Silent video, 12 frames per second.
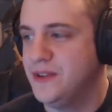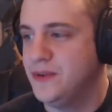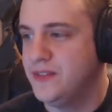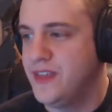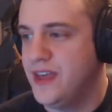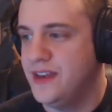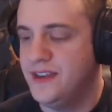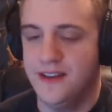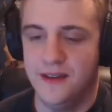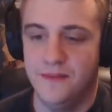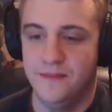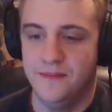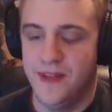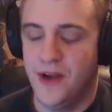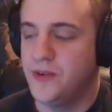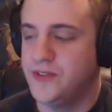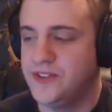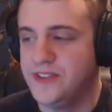With that?
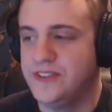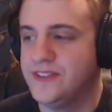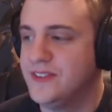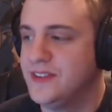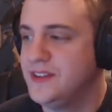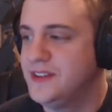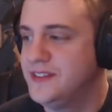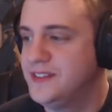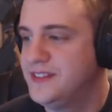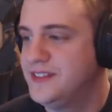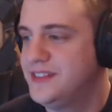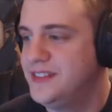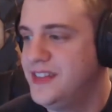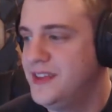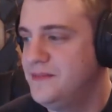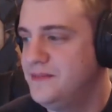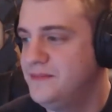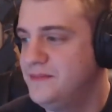Oh, it's just this little.
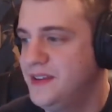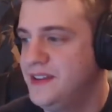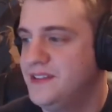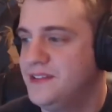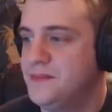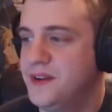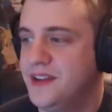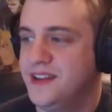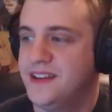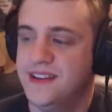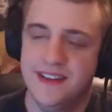They made some money.